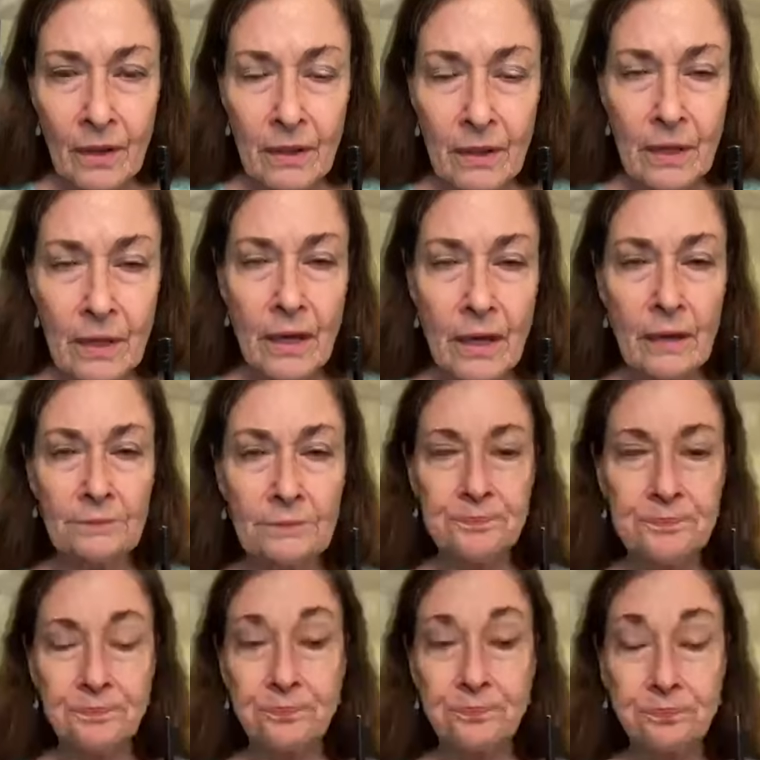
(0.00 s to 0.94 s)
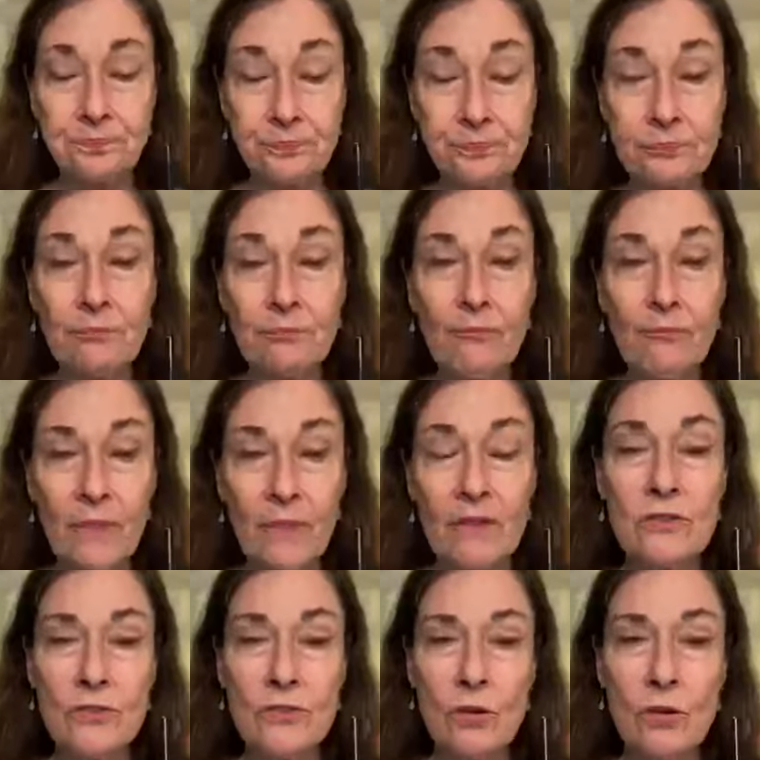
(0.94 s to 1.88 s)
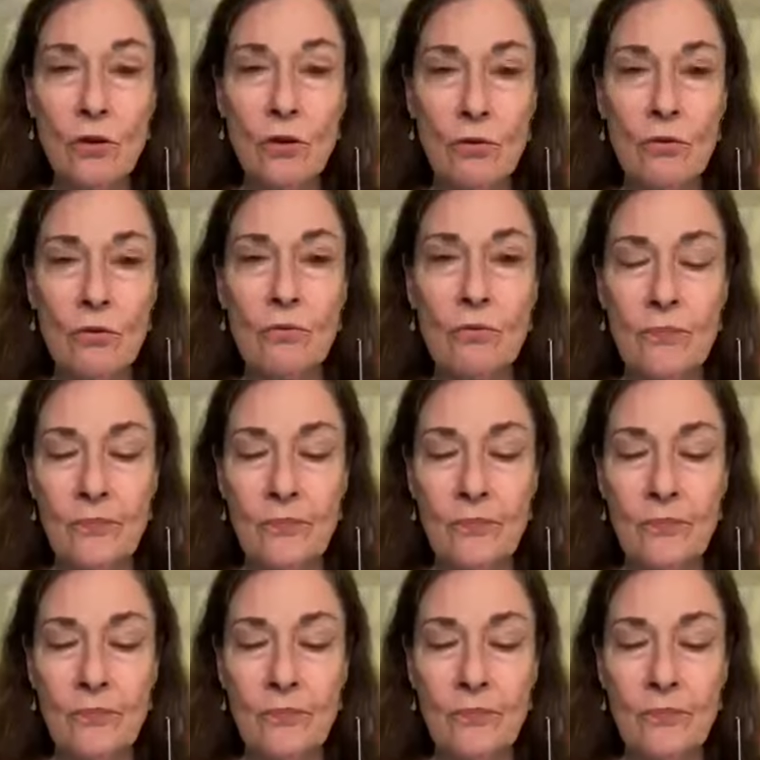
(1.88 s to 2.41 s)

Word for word: Yeah. So